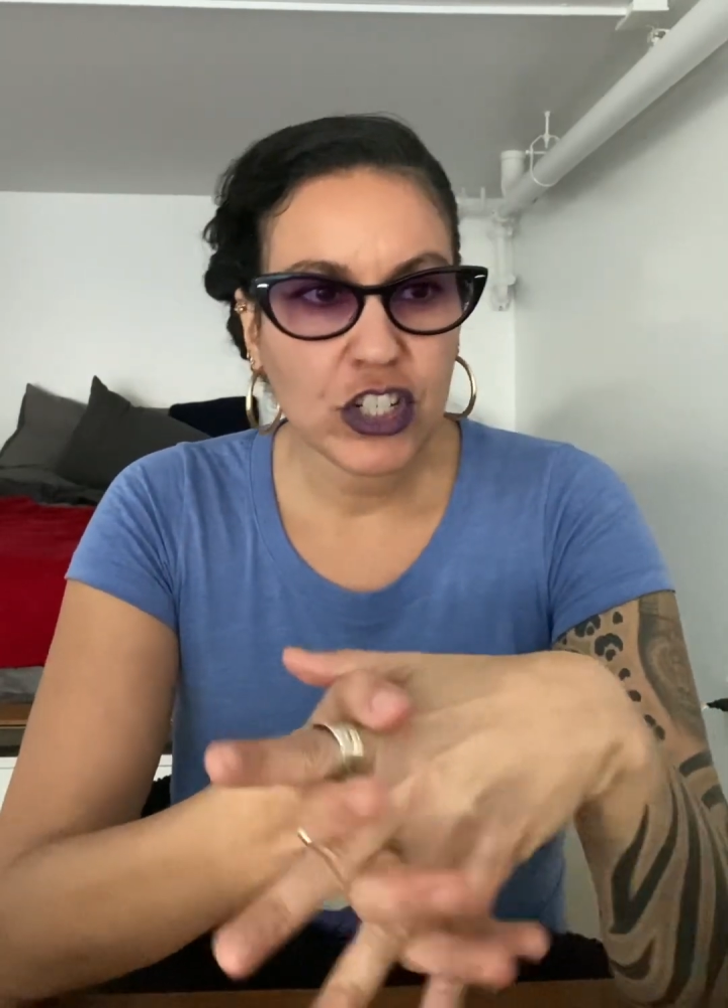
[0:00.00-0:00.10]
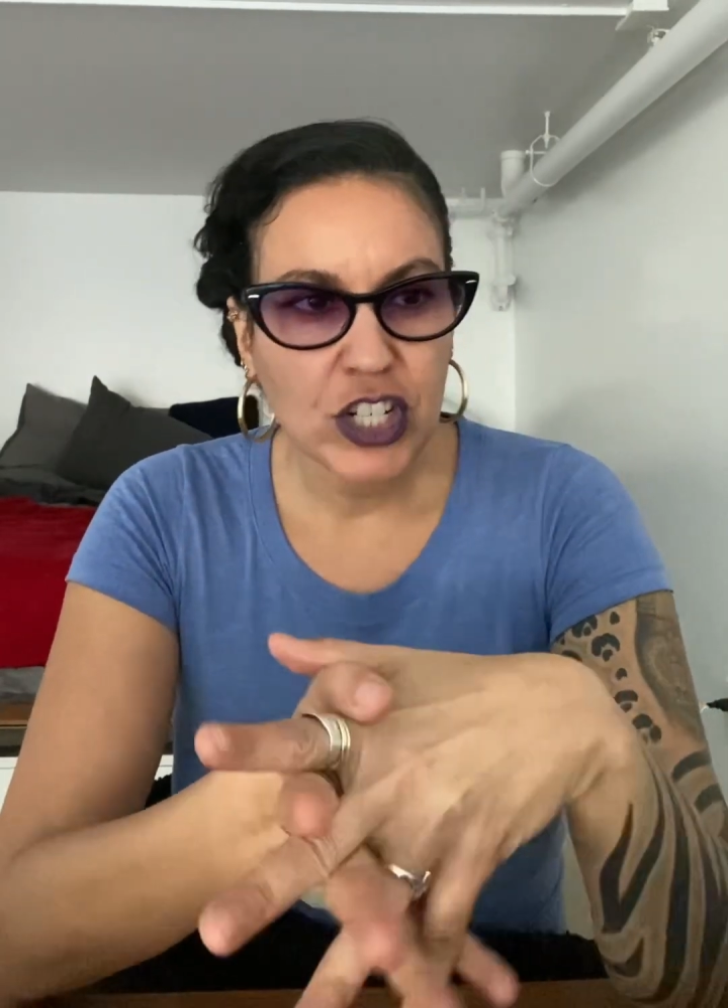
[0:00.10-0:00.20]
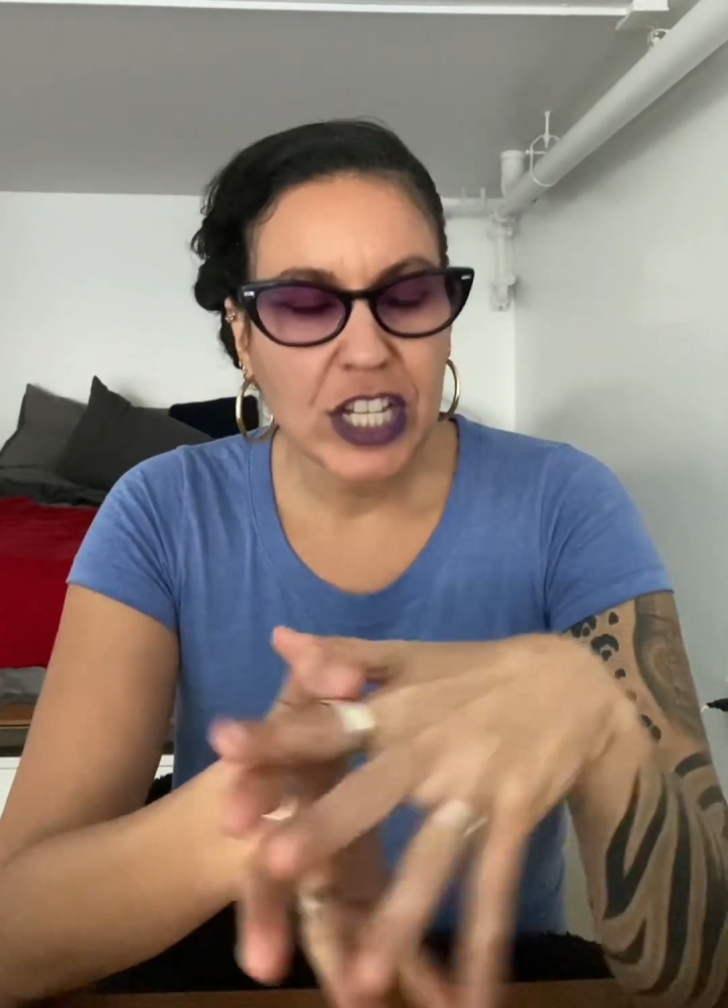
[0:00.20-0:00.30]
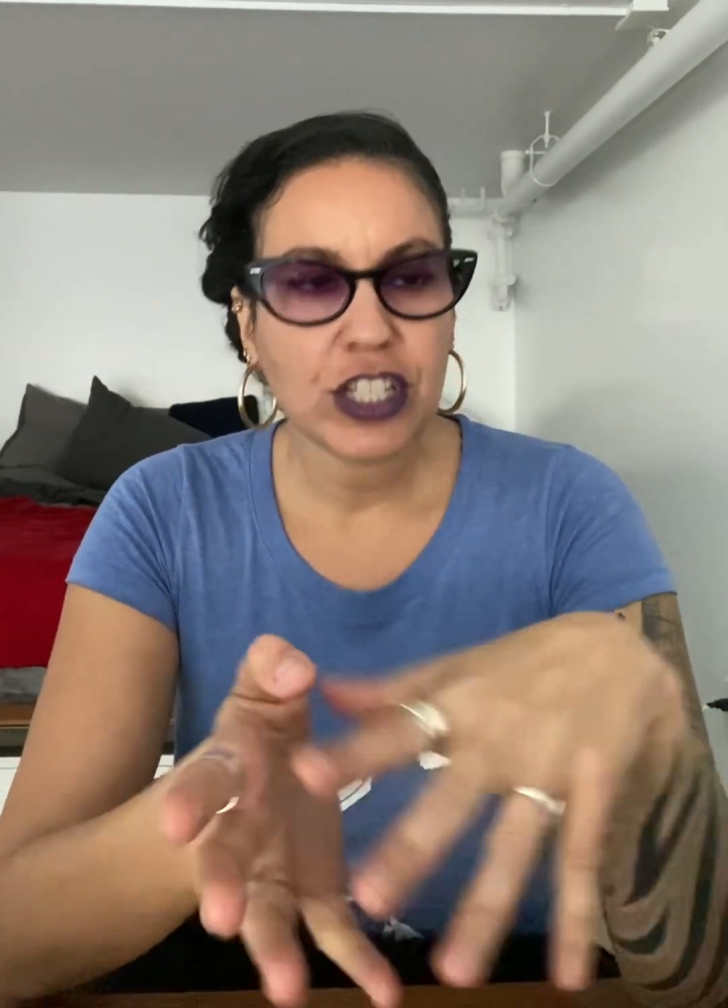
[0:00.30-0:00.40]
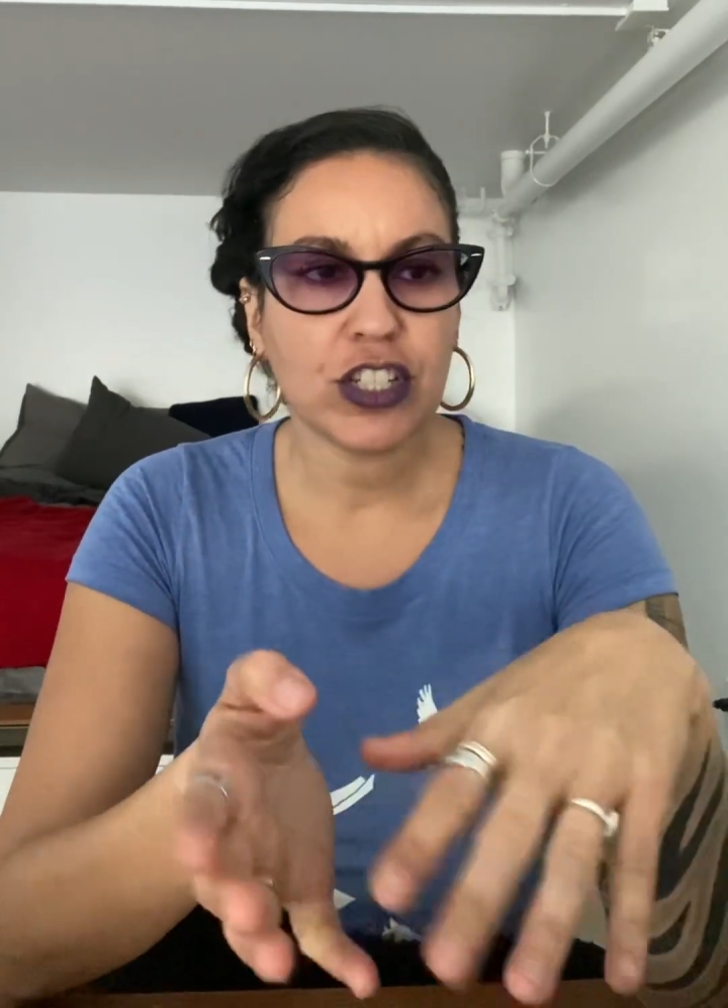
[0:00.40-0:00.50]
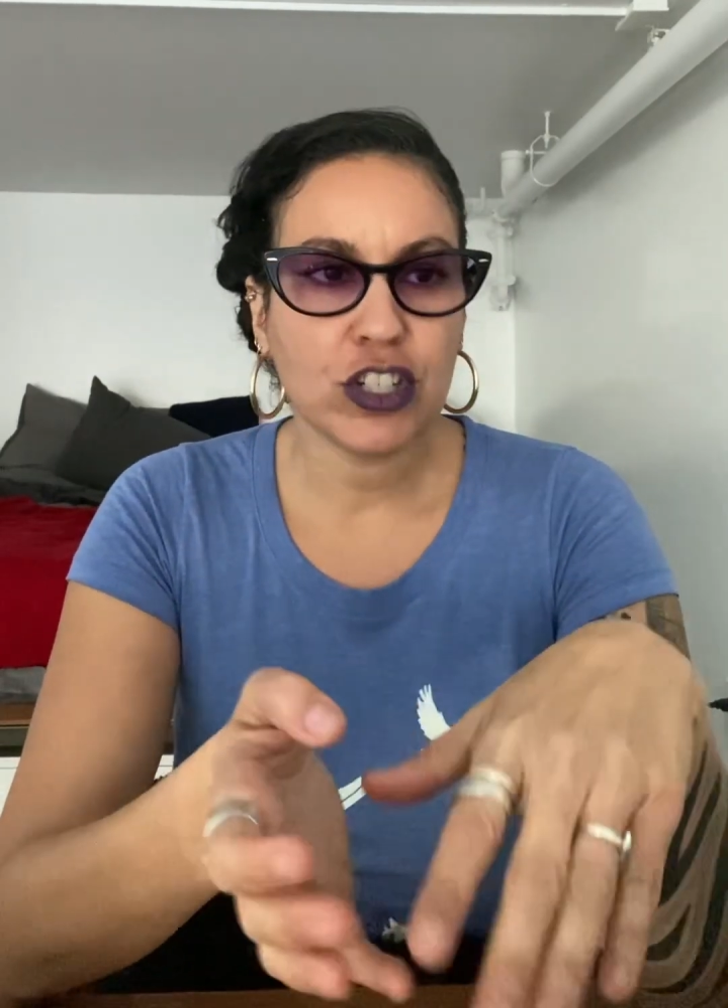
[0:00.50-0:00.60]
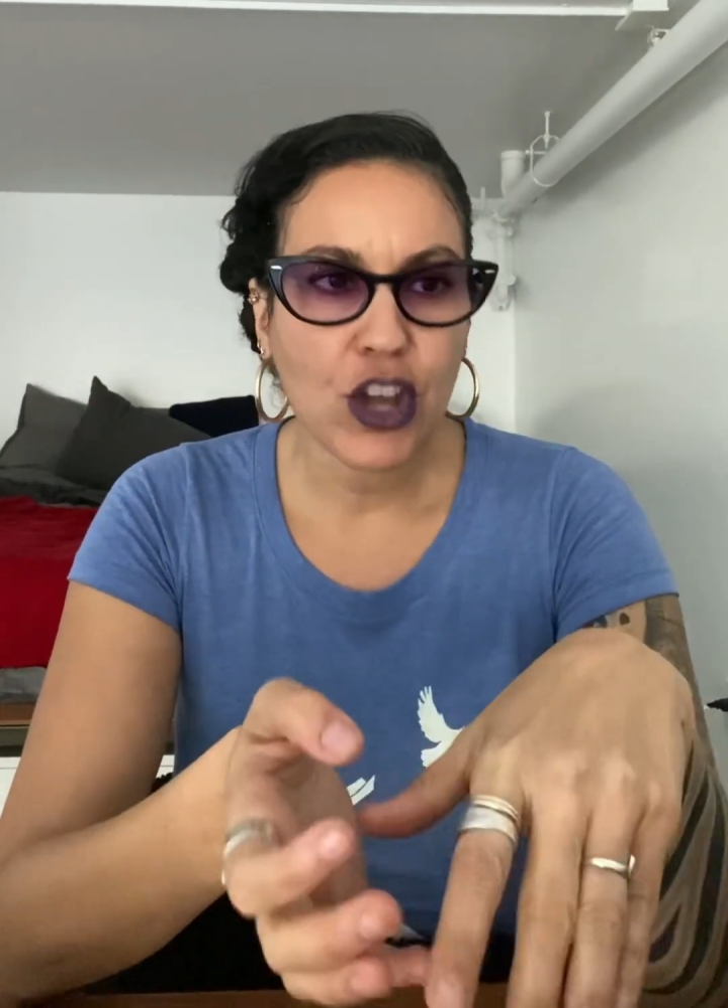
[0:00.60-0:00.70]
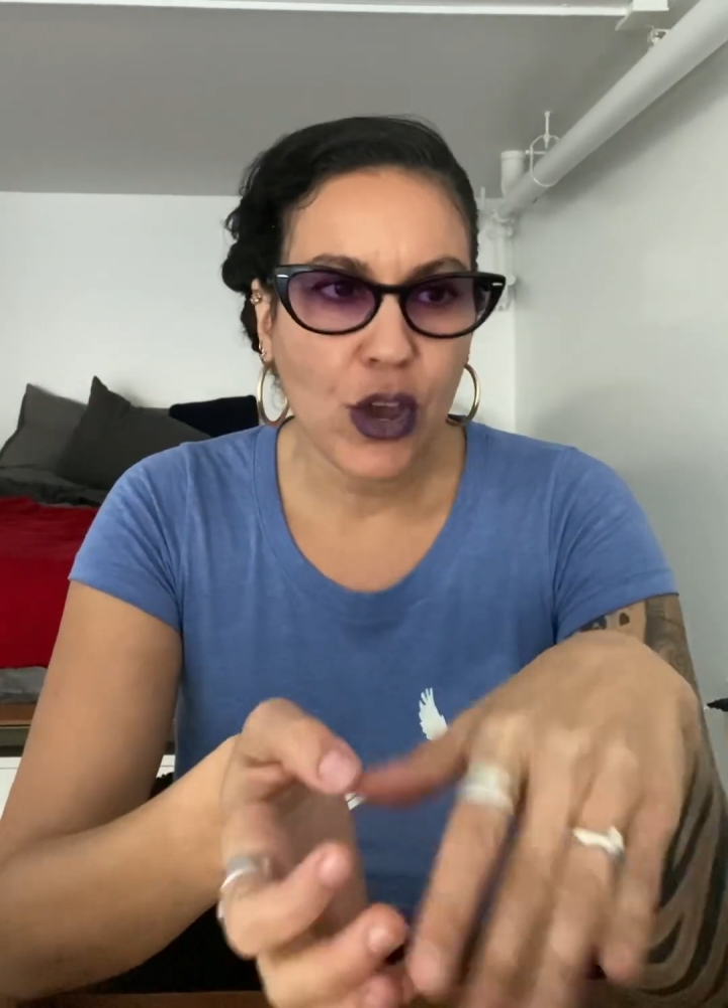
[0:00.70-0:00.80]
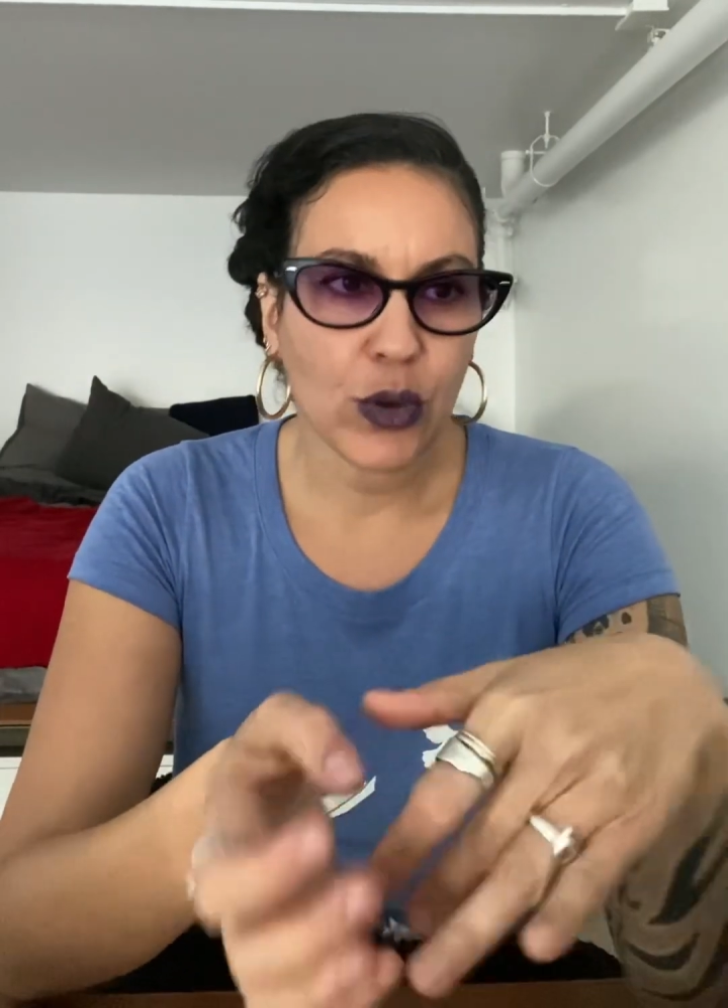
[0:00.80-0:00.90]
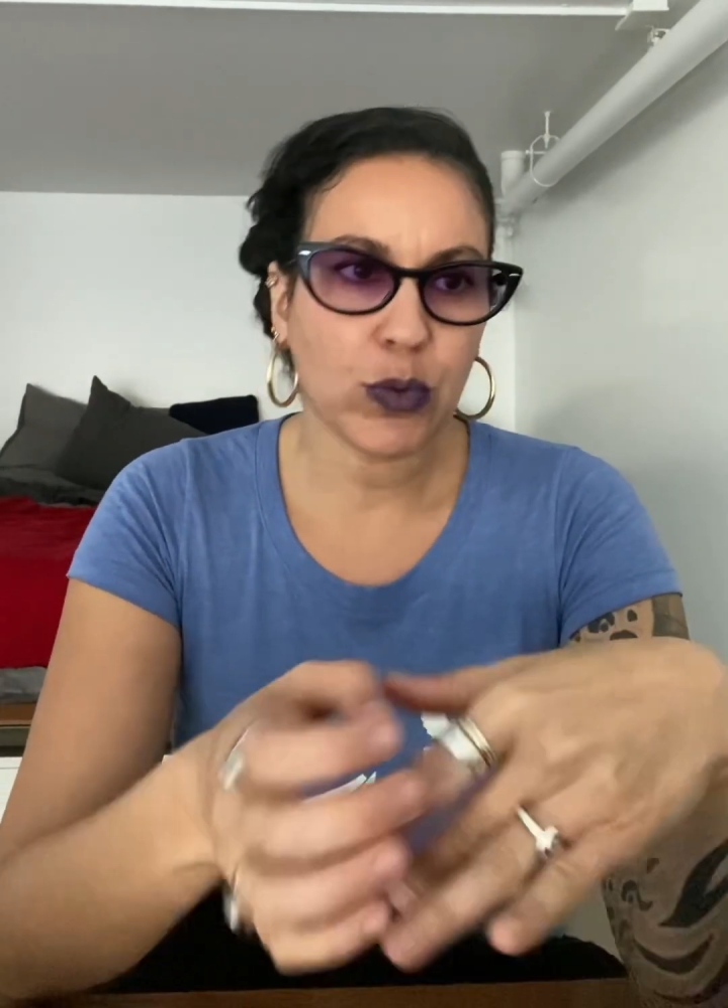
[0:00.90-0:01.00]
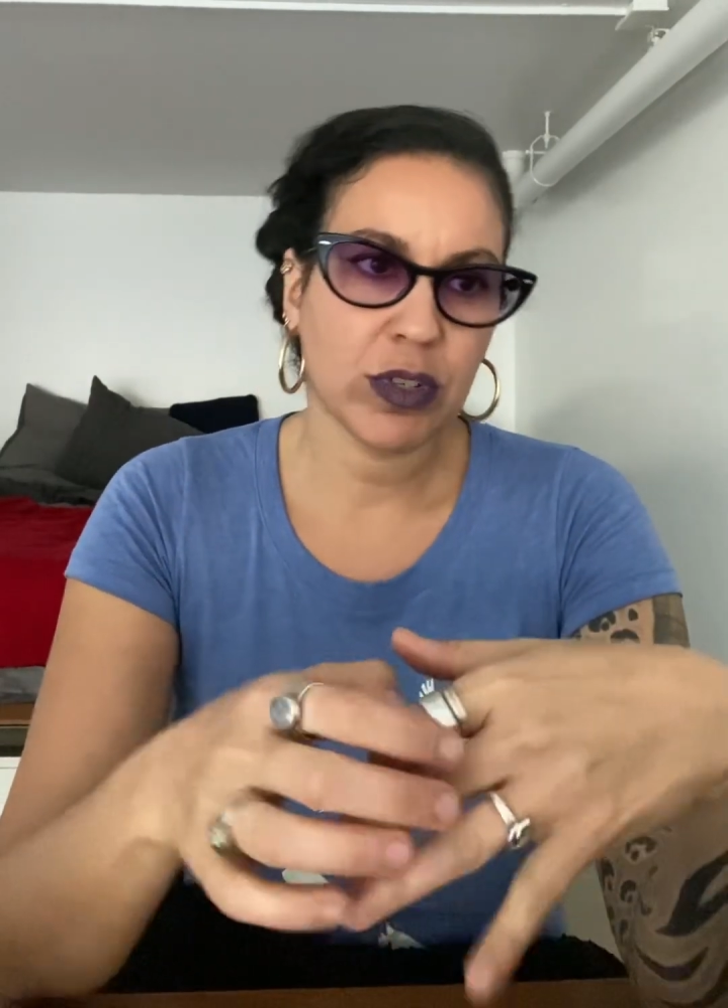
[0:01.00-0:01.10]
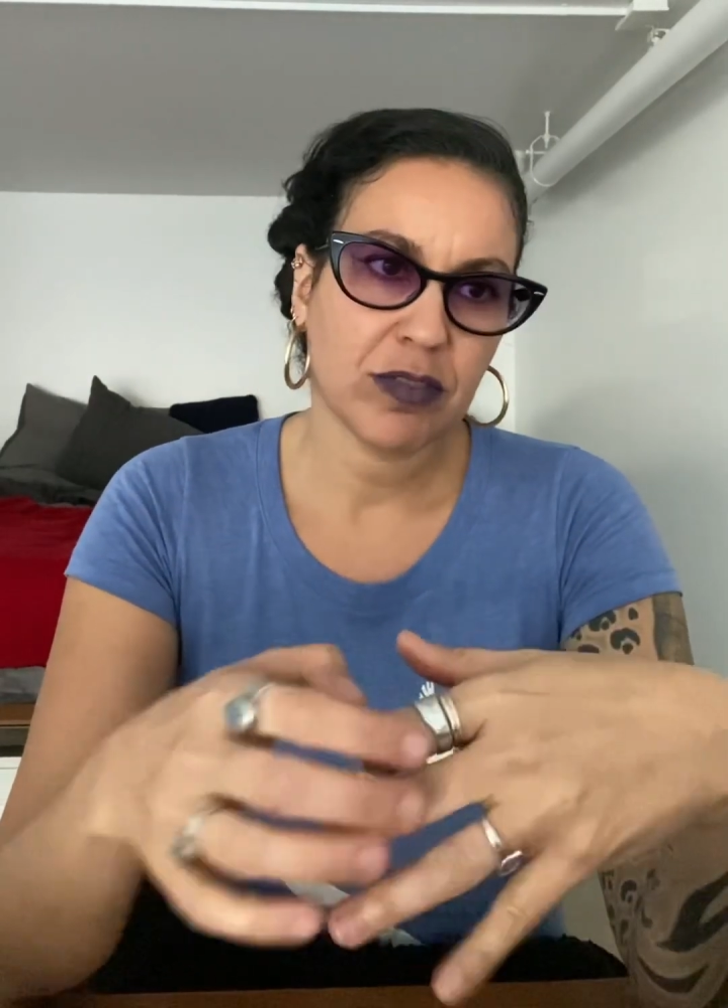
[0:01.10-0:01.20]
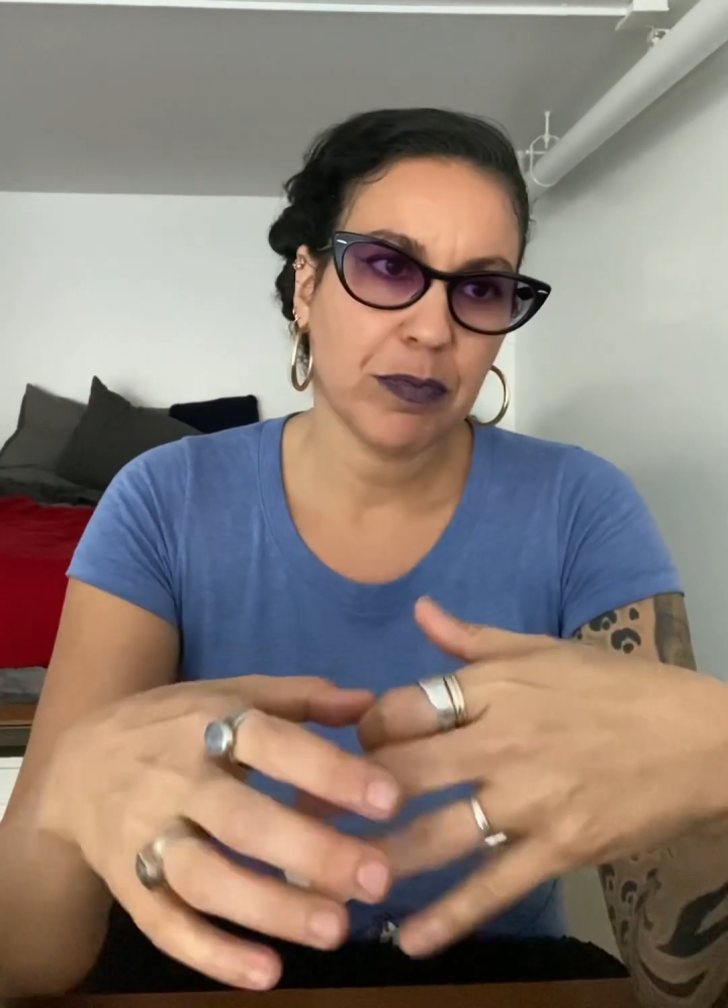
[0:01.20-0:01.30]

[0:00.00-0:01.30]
just know.